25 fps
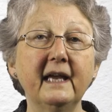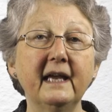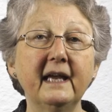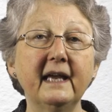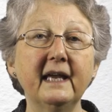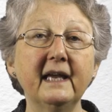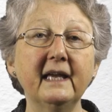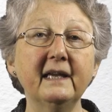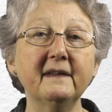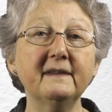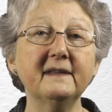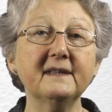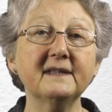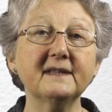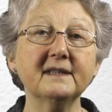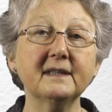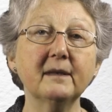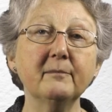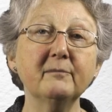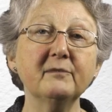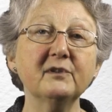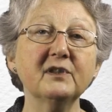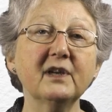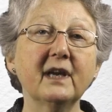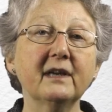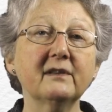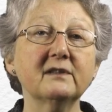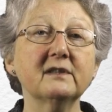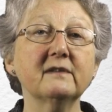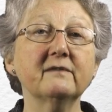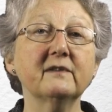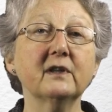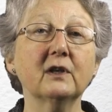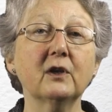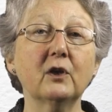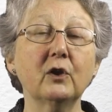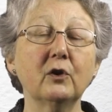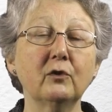Here the subject
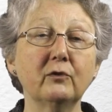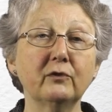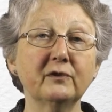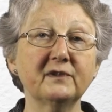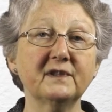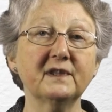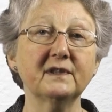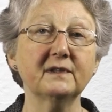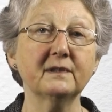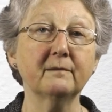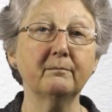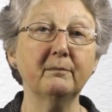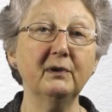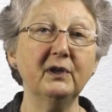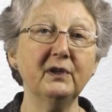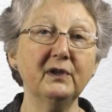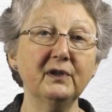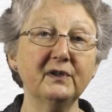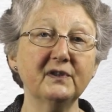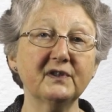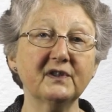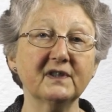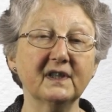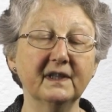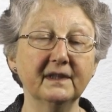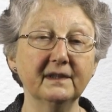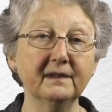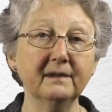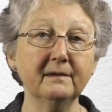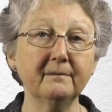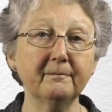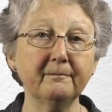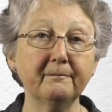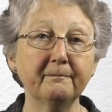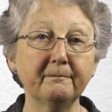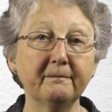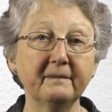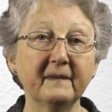of the clause is a person,
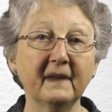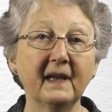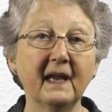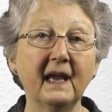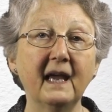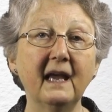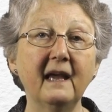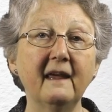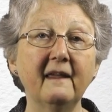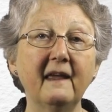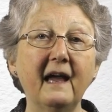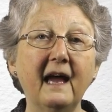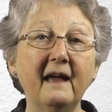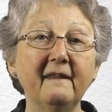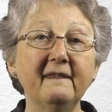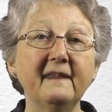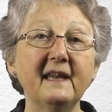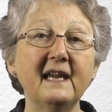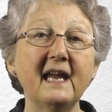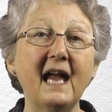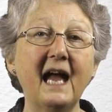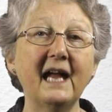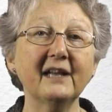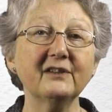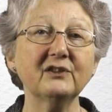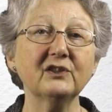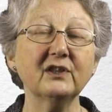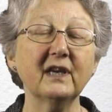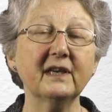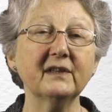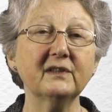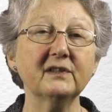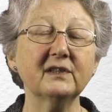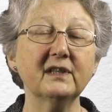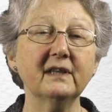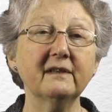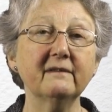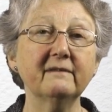and the
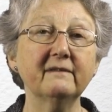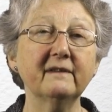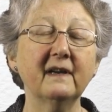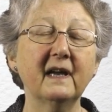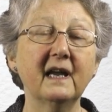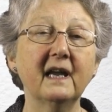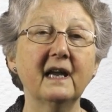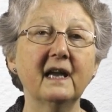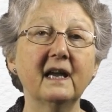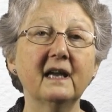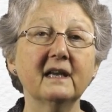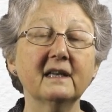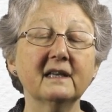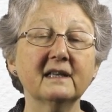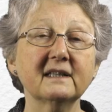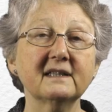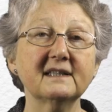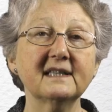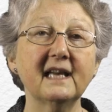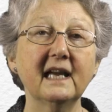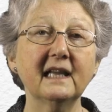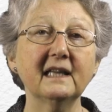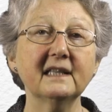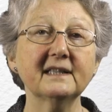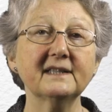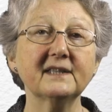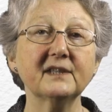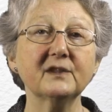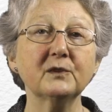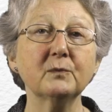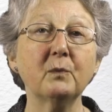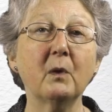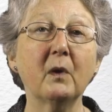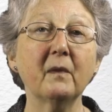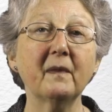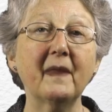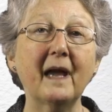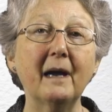adjective tells
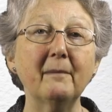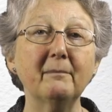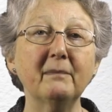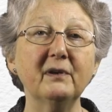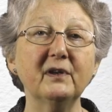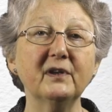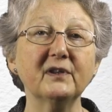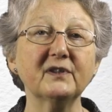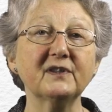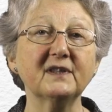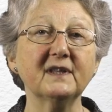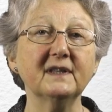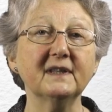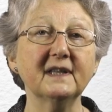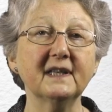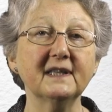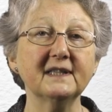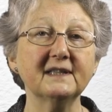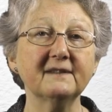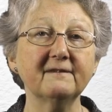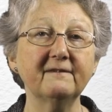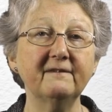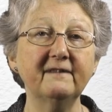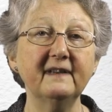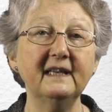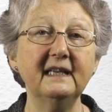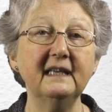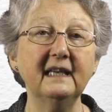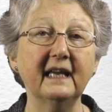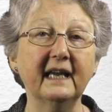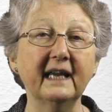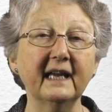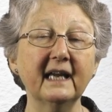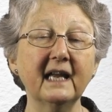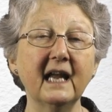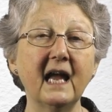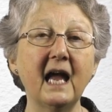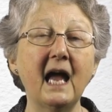us what that person is
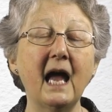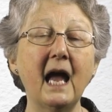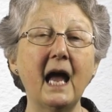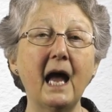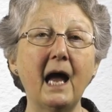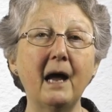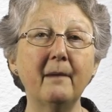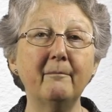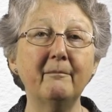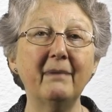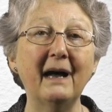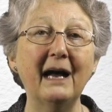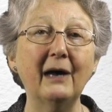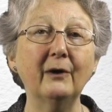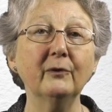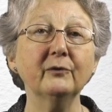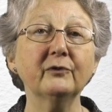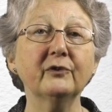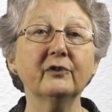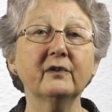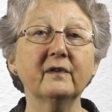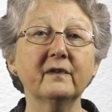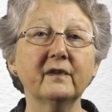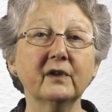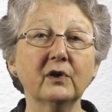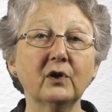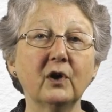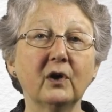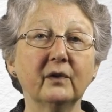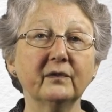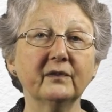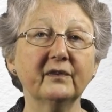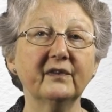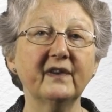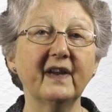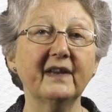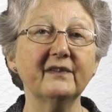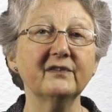feeling about the
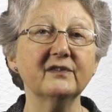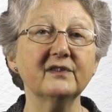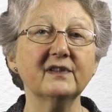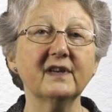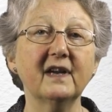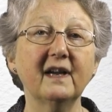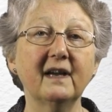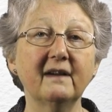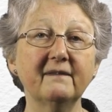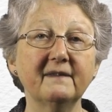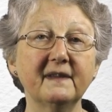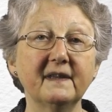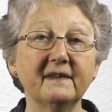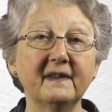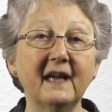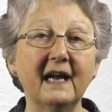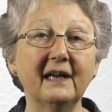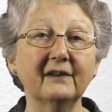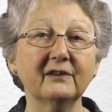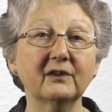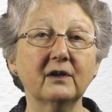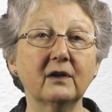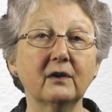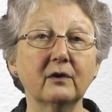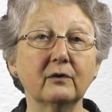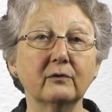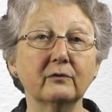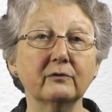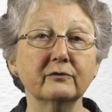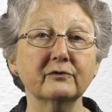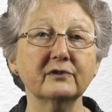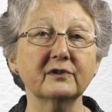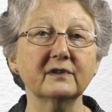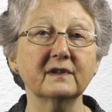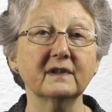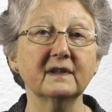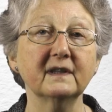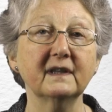content of the that
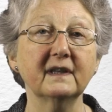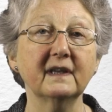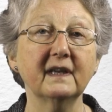clause.